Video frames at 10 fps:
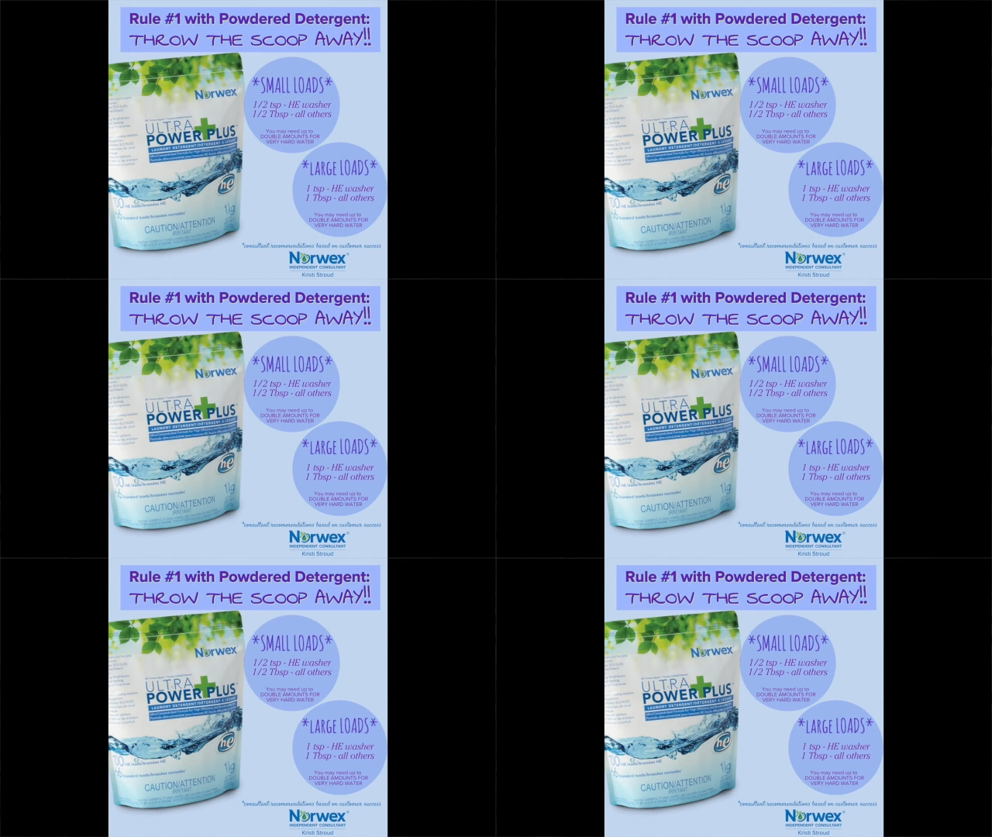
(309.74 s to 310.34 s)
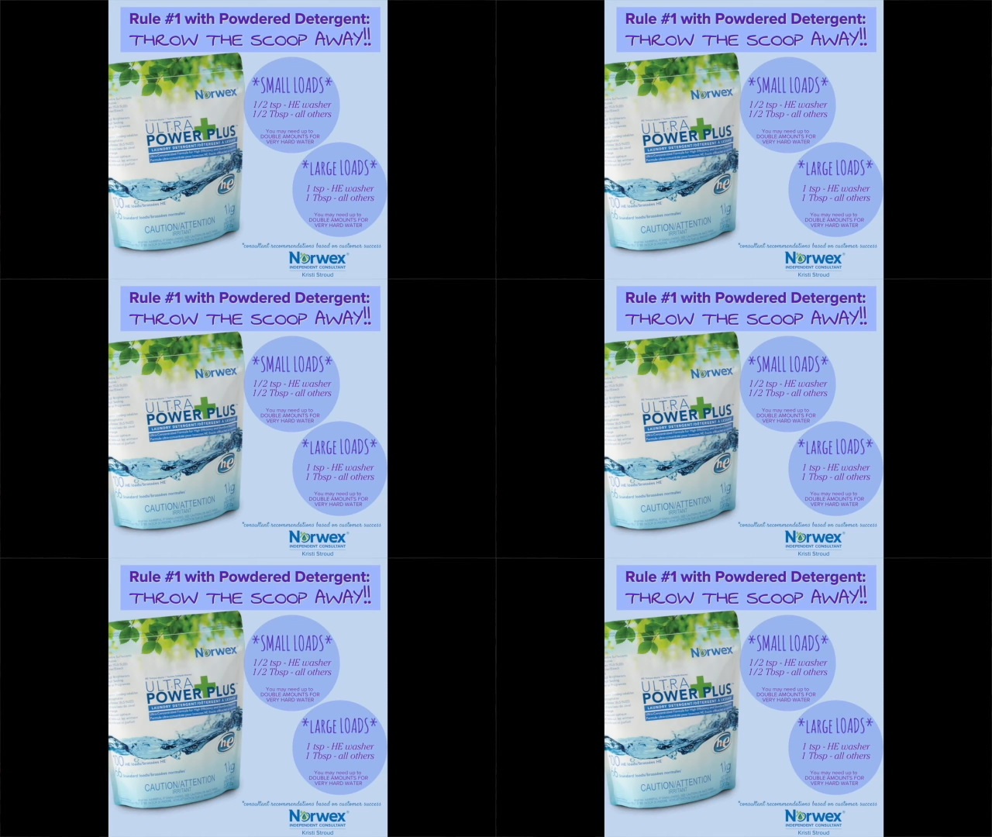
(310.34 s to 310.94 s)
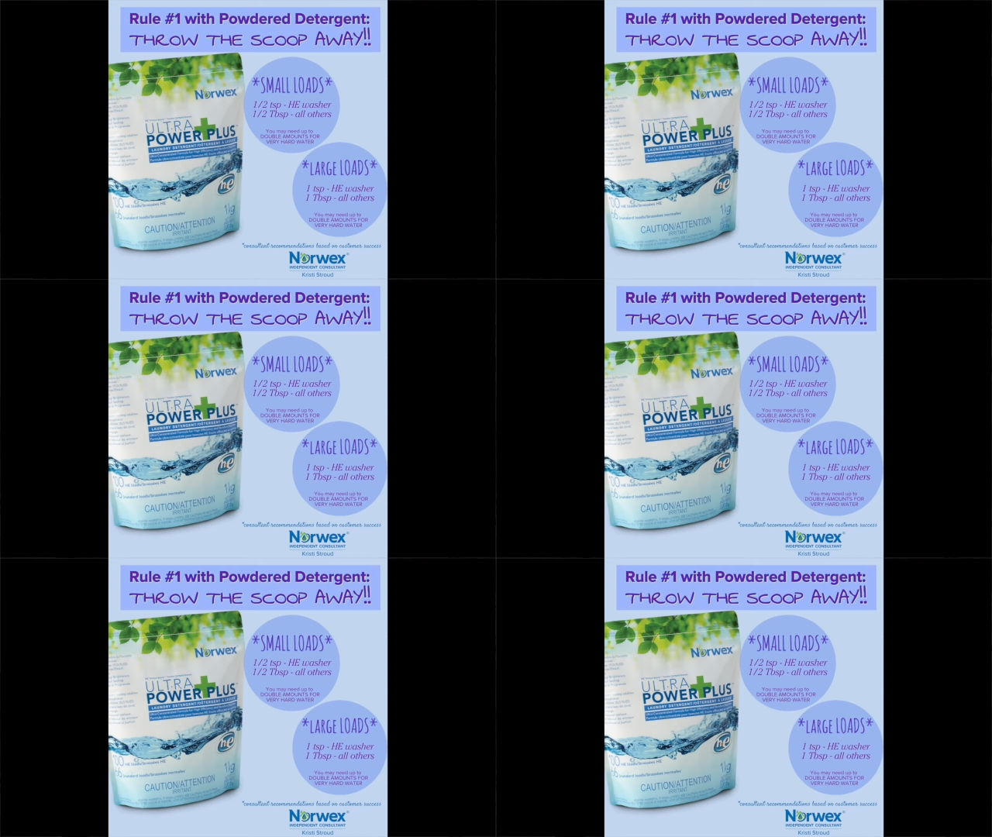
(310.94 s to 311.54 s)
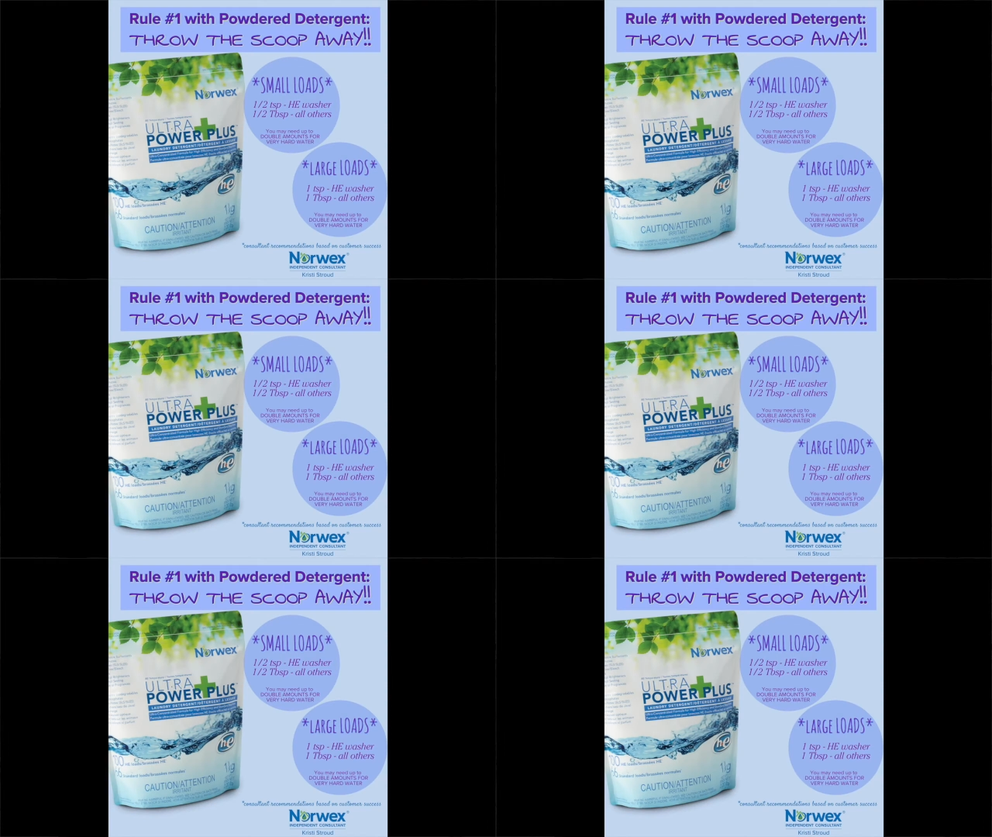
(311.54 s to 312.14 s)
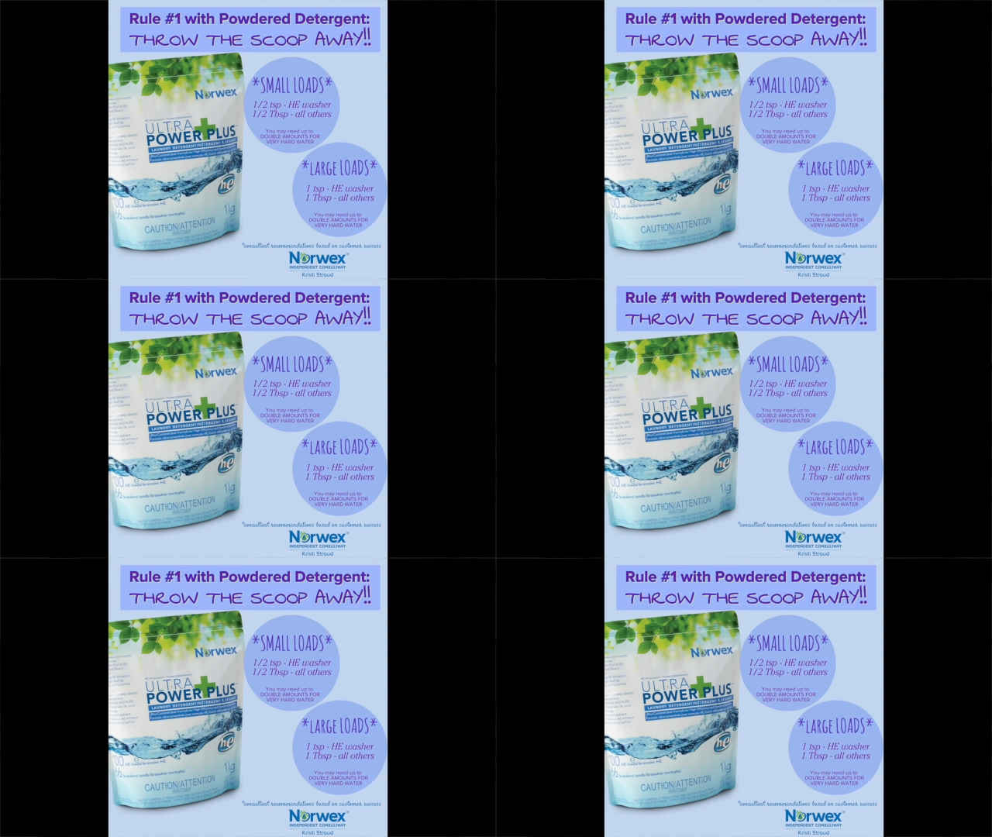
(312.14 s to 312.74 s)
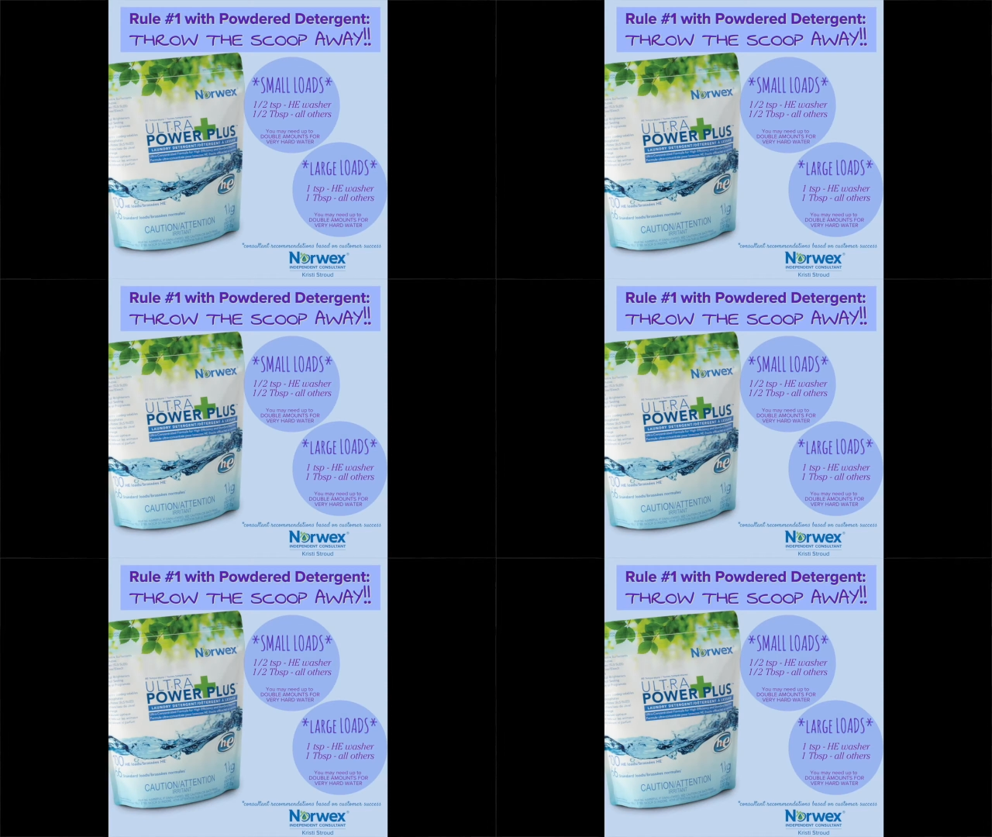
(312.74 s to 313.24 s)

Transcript: No face is visible, so there are no lips to read.